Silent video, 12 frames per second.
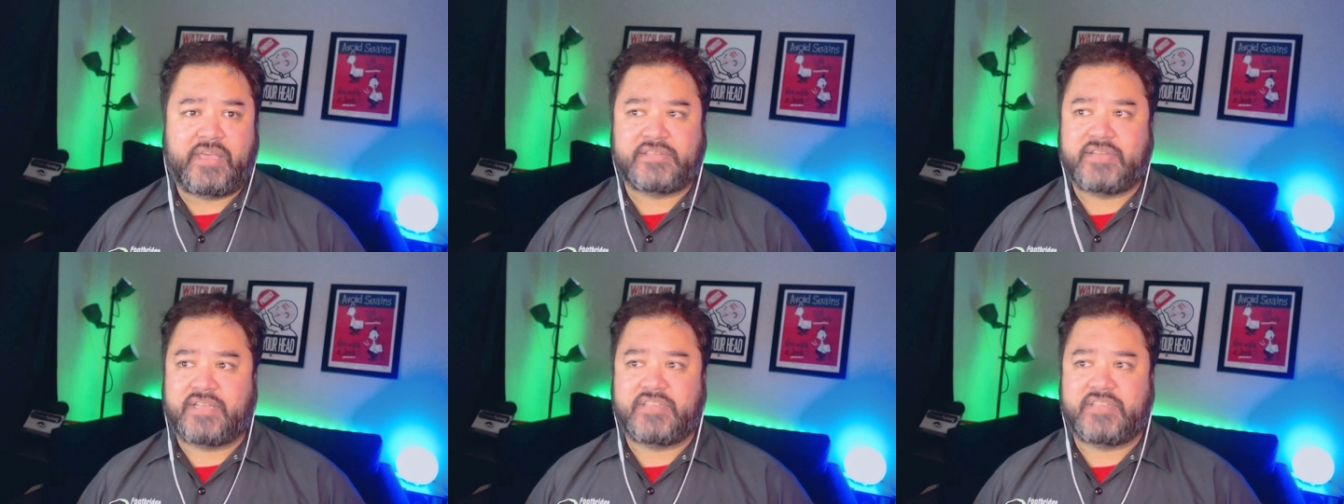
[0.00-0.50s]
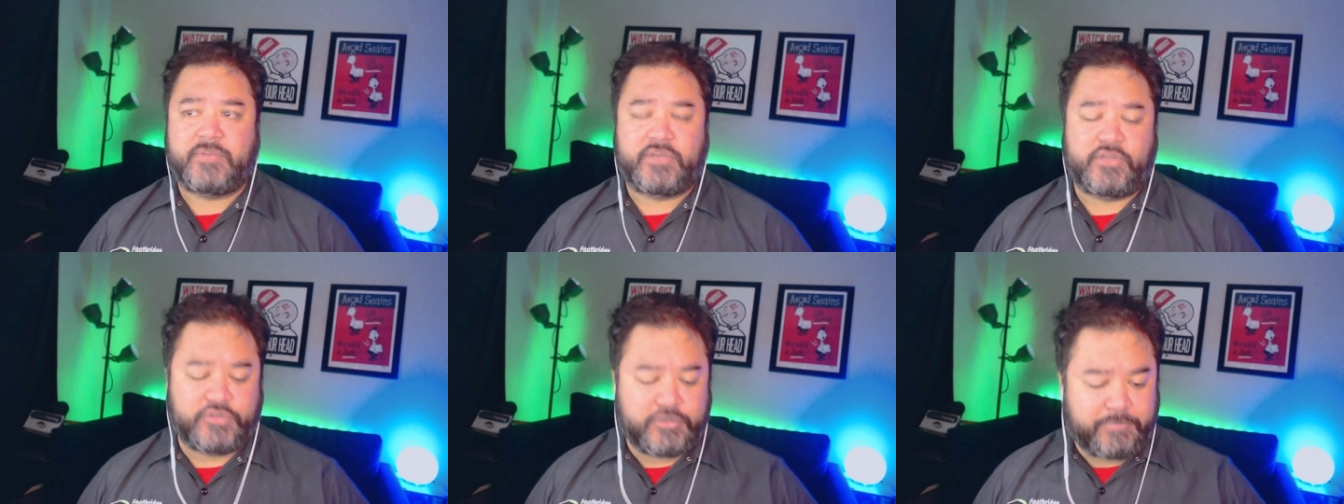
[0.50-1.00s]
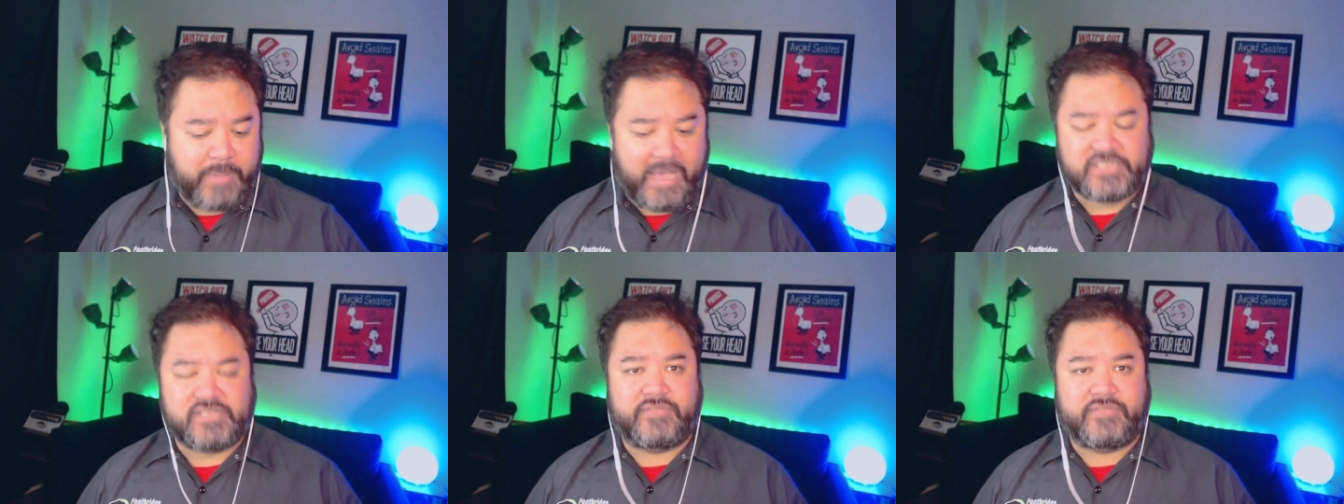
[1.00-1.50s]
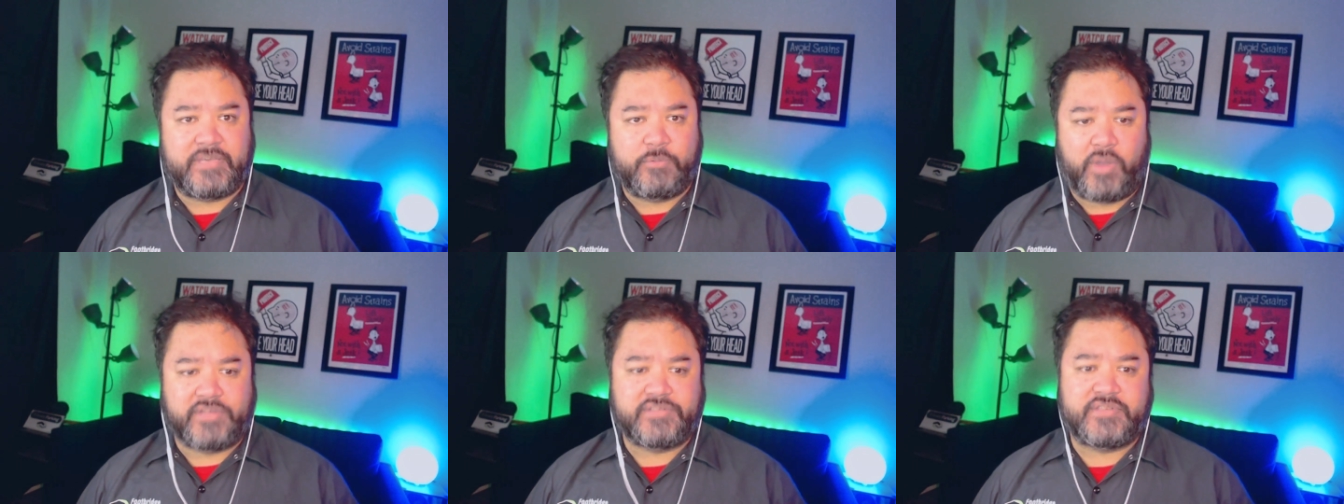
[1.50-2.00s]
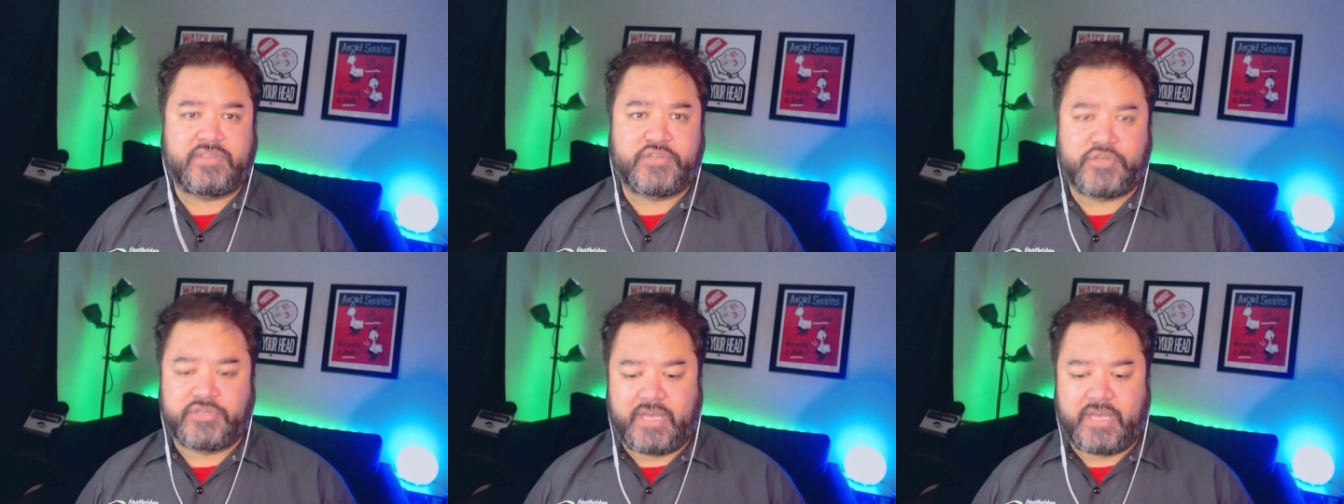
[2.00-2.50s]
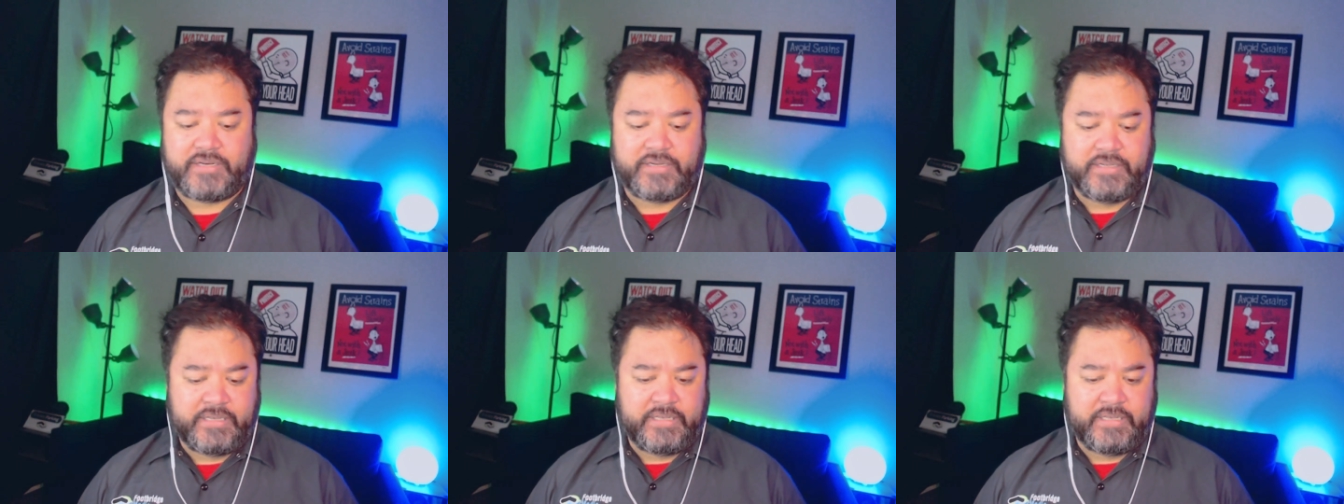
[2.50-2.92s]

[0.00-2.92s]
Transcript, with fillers: It's not something you do passively once and that you're done.